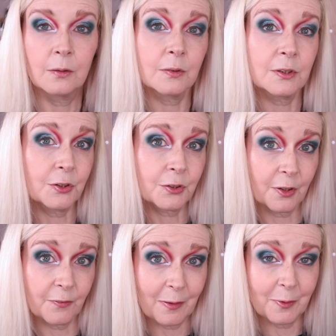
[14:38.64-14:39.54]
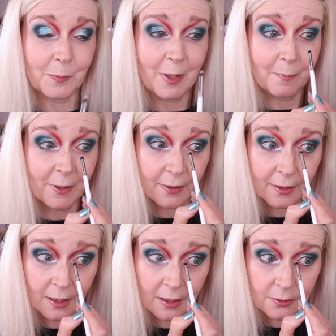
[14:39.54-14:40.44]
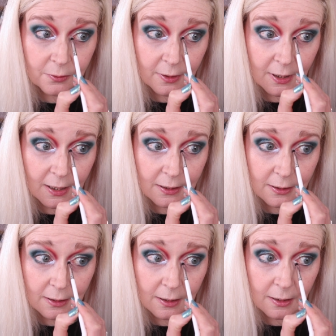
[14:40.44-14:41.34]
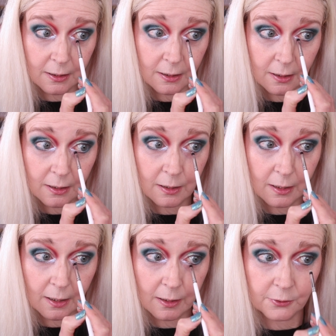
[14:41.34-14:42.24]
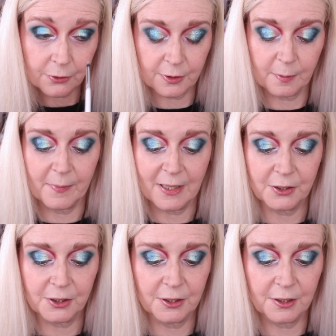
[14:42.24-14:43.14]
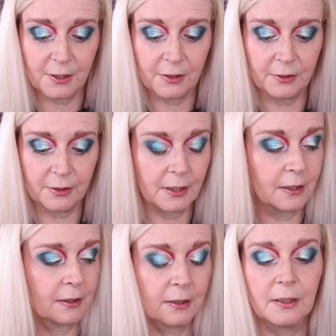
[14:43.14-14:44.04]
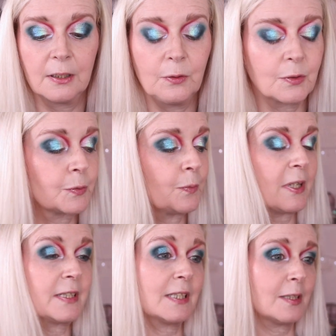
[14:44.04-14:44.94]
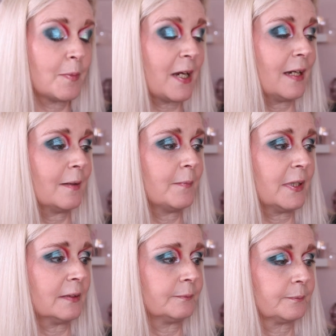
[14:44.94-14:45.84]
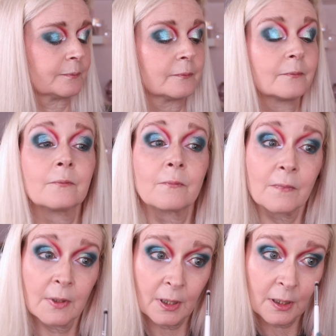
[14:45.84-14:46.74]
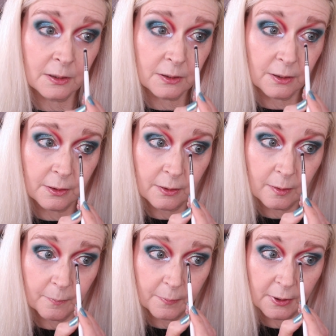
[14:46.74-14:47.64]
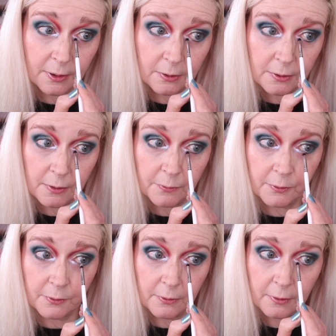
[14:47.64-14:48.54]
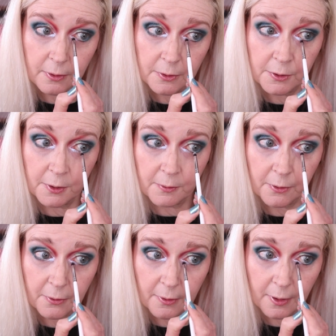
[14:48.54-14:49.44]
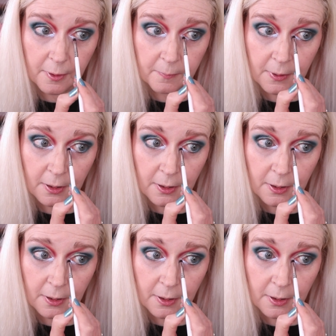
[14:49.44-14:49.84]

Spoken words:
Wasn't sure if that would work, but I think it's really added an extra dimension to the look. Looks white in the pan, but it's a beautiful duochrome.